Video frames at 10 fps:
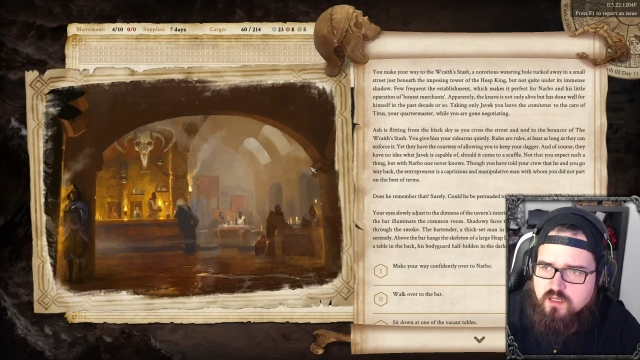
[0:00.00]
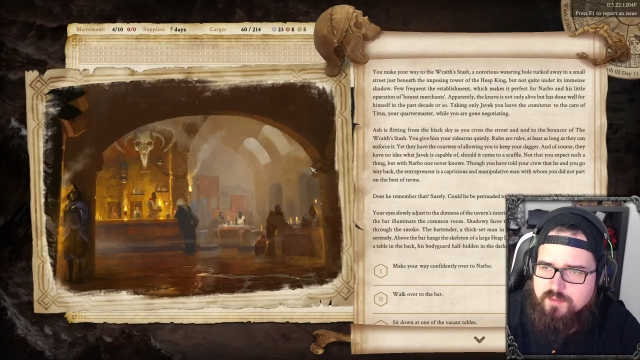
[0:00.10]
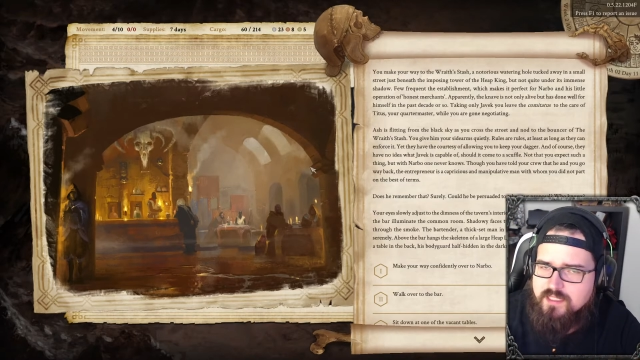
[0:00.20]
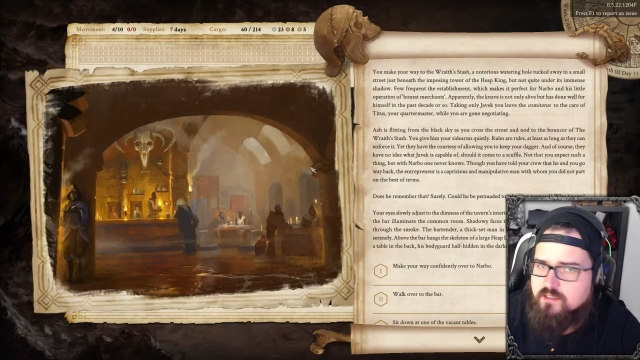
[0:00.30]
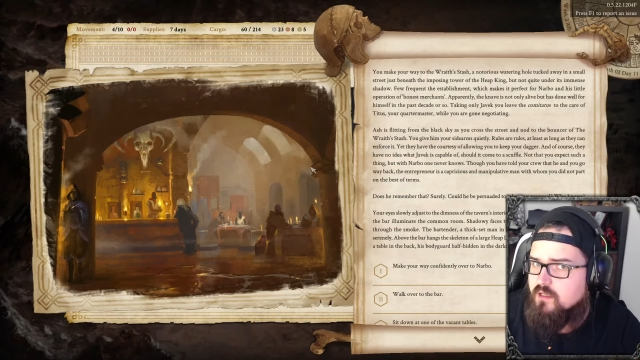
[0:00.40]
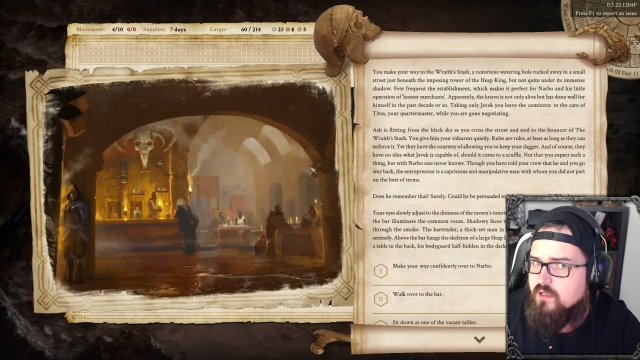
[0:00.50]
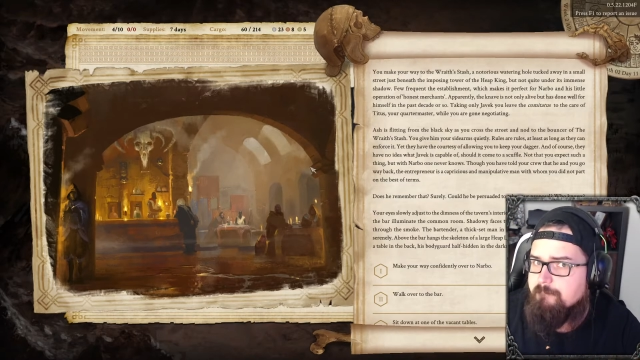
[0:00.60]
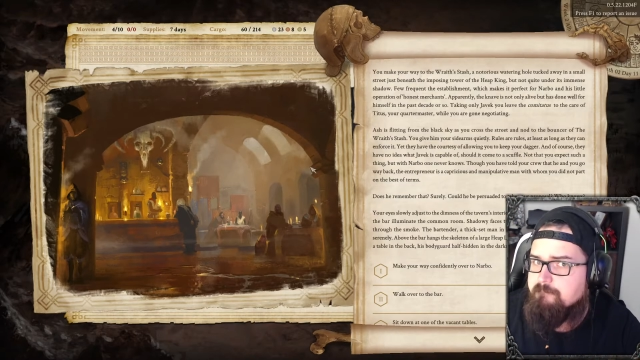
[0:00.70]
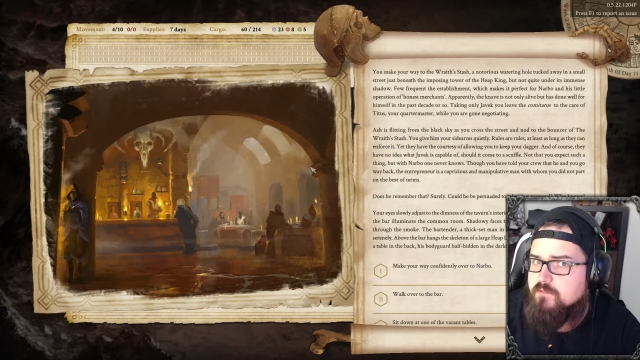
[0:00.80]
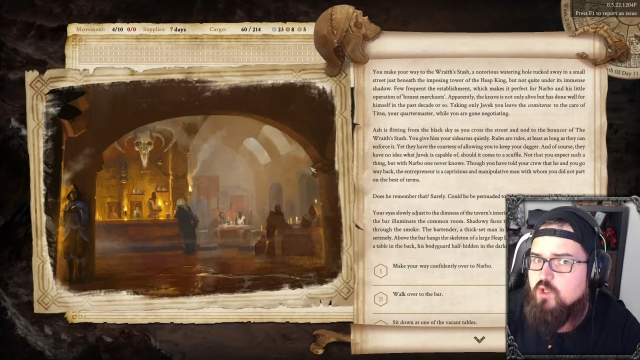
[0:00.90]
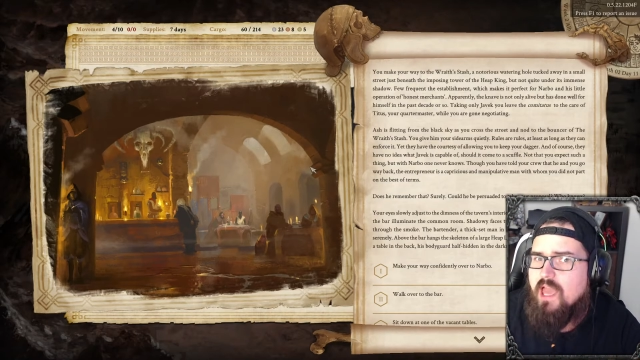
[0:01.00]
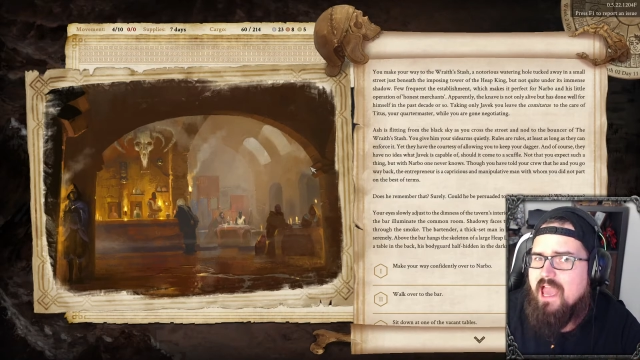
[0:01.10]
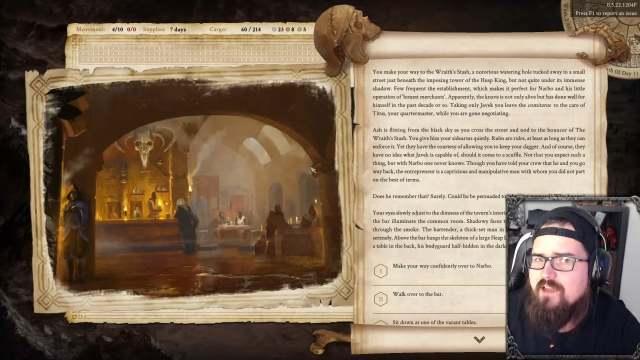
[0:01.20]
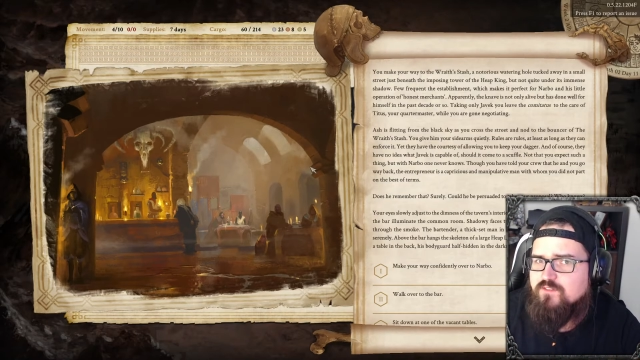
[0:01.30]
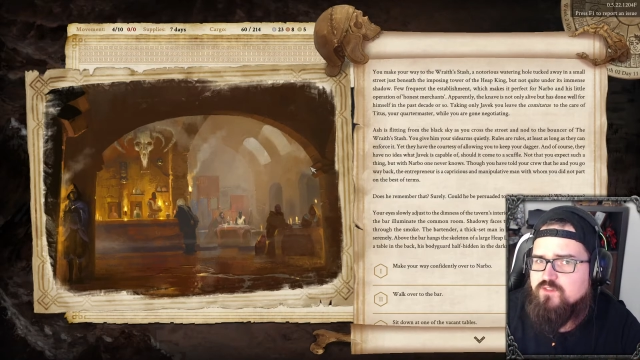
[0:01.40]
I mean, you
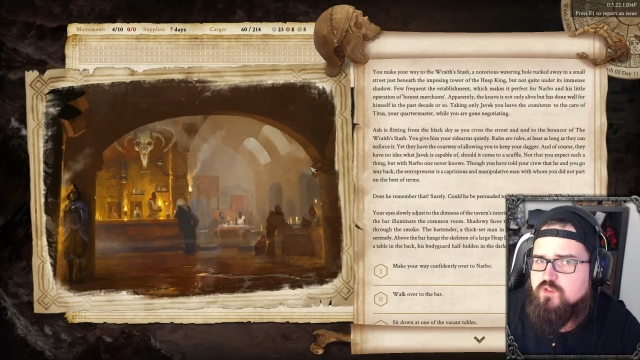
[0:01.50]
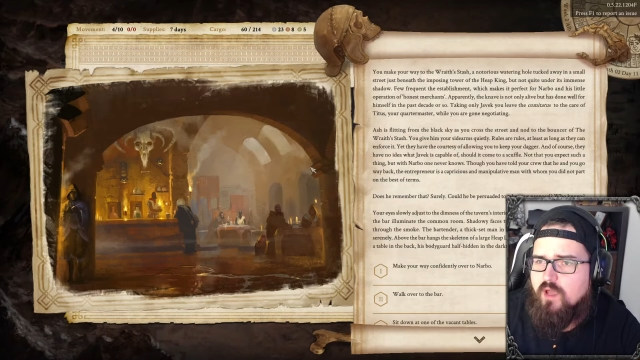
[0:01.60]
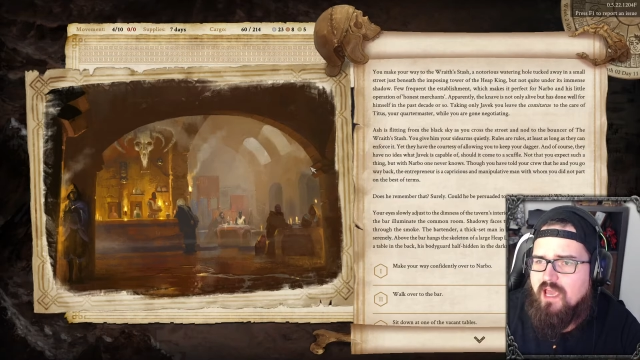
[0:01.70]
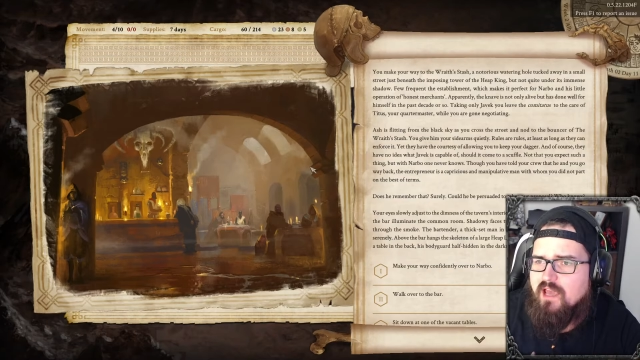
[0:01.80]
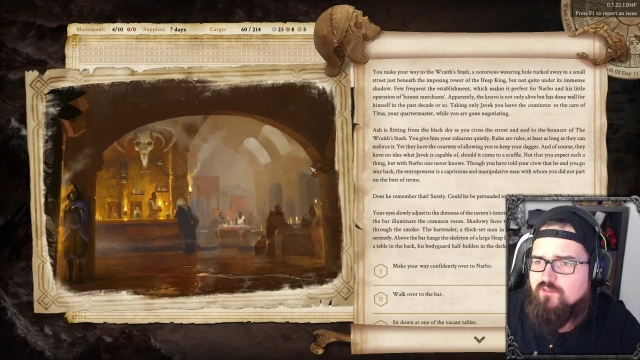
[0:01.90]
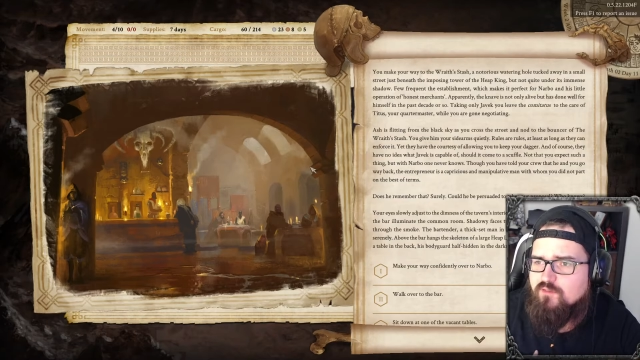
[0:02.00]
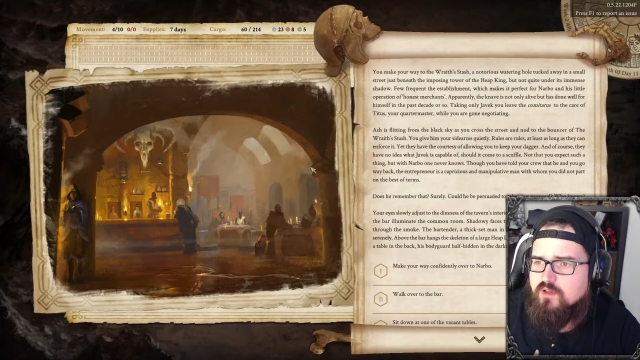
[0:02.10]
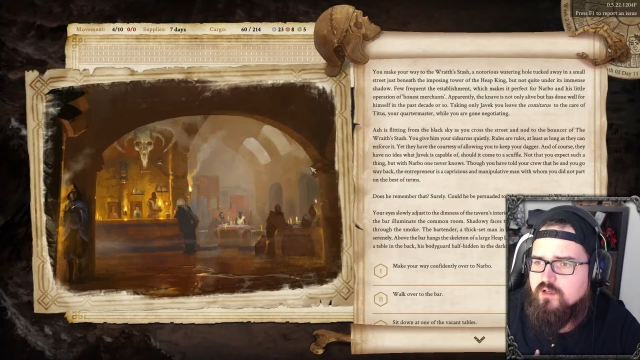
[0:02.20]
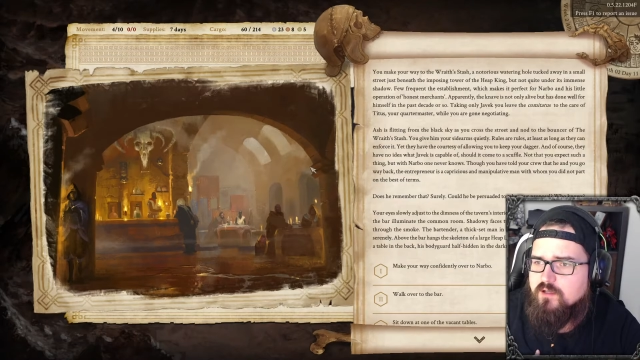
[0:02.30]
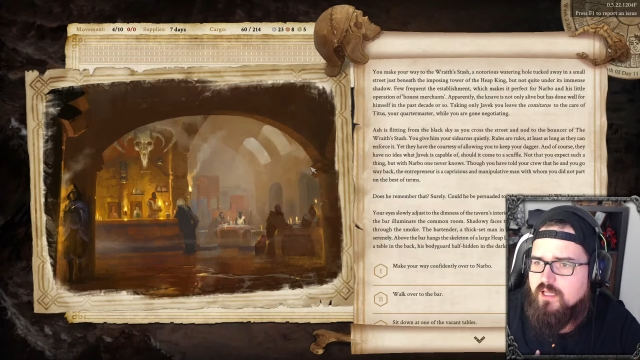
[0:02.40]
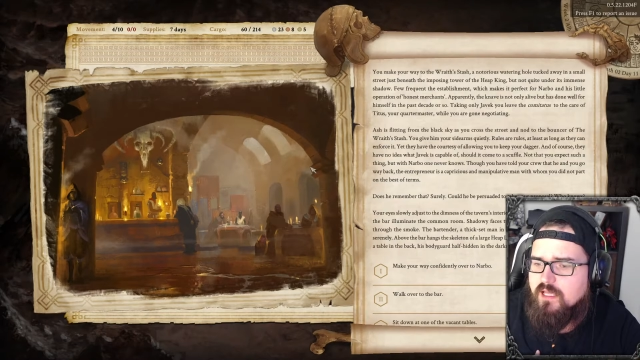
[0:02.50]
have to have a